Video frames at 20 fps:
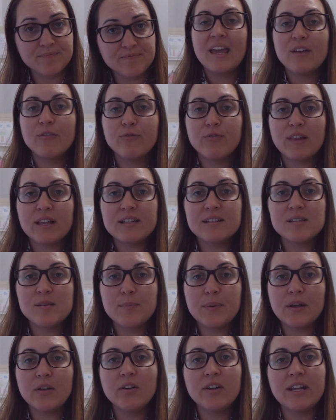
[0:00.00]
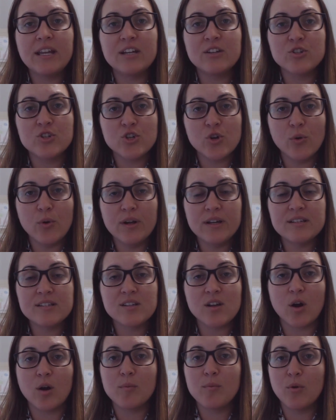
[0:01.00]
If flexibility and
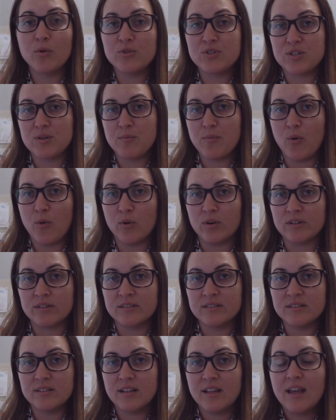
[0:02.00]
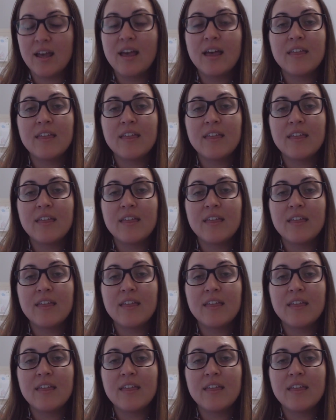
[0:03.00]
choice are most important,